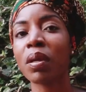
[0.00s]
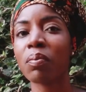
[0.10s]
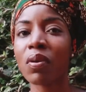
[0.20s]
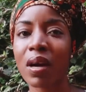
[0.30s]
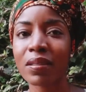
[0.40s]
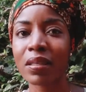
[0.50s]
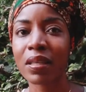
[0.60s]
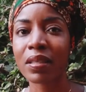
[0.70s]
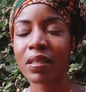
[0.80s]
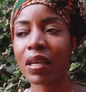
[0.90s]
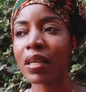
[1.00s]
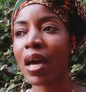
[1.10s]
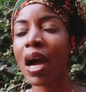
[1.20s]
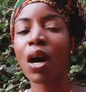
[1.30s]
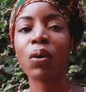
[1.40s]
process
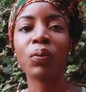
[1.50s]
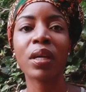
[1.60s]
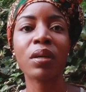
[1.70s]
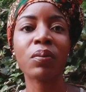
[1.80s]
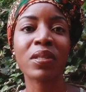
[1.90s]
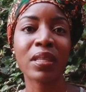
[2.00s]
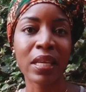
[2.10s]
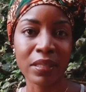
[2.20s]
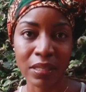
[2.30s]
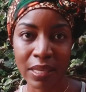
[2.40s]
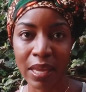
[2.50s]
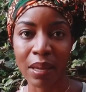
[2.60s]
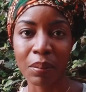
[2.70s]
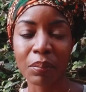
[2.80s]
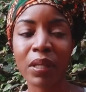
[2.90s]
and how it was a
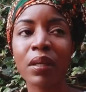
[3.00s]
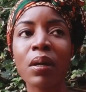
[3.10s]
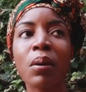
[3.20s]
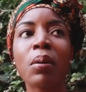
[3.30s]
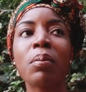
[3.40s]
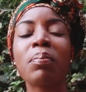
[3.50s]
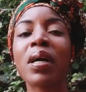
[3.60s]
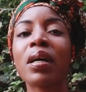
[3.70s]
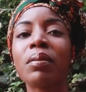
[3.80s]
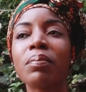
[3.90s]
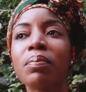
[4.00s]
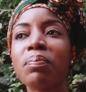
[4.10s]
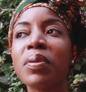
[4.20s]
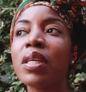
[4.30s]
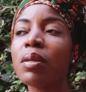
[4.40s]
scam. But
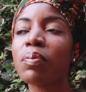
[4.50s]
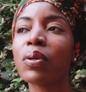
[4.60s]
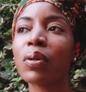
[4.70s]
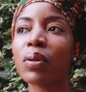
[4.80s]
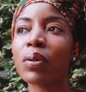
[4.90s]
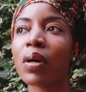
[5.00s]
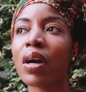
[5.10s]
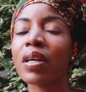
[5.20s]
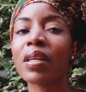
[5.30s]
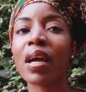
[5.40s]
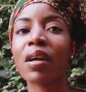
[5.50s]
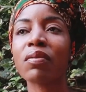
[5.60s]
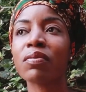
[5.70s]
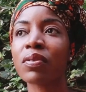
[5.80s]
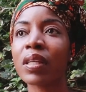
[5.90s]
people are not
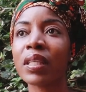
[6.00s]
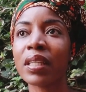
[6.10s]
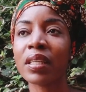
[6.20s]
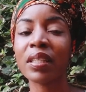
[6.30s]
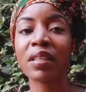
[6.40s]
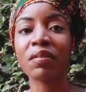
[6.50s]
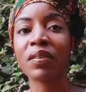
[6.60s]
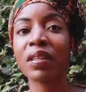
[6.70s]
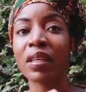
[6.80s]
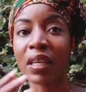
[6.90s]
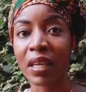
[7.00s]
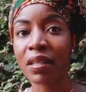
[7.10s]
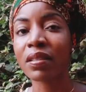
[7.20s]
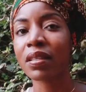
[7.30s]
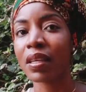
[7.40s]
really giving the
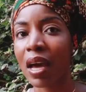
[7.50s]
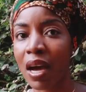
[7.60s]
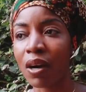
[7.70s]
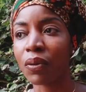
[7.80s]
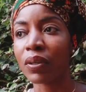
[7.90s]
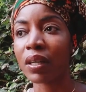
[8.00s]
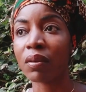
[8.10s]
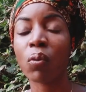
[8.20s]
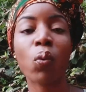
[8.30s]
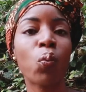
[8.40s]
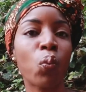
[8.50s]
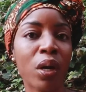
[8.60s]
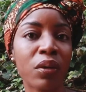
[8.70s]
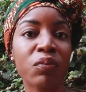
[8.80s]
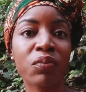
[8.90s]
ins and outs of
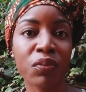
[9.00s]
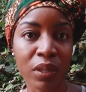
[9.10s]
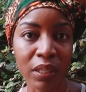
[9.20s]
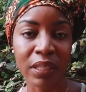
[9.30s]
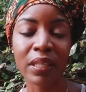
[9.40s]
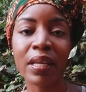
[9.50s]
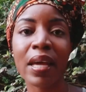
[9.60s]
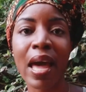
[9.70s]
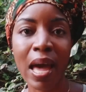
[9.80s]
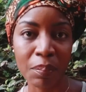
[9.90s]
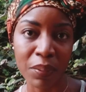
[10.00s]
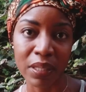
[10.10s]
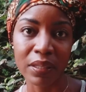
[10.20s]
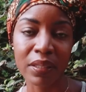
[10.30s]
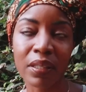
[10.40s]
what really
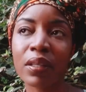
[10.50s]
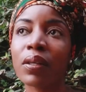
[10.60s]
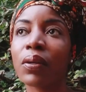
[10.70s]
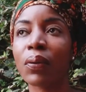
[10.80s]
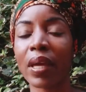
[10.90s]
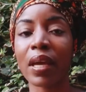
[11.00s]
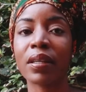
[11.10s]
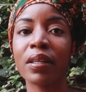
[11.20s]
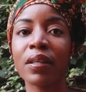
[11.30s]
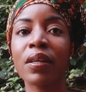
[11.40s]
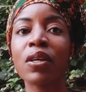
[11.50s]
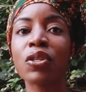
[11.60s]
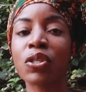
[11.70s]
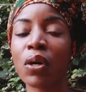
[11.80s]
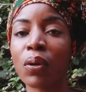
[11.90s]
happened. Okay,
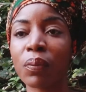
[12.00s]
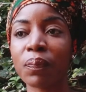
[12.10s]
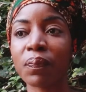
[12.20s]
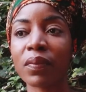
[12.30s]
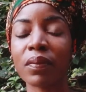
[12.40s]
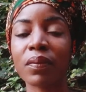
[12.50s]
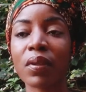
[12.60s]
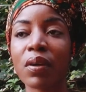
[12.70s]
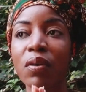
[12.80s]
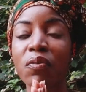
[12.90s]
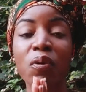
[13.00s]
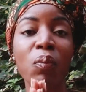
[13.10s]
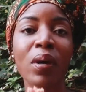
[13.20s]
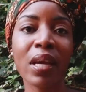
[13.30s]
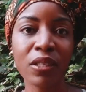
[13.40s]
so
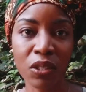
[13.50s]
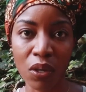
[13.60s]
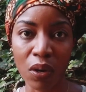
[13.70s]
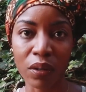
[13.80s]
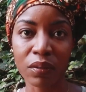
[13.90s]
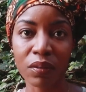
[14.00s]
from what I saw,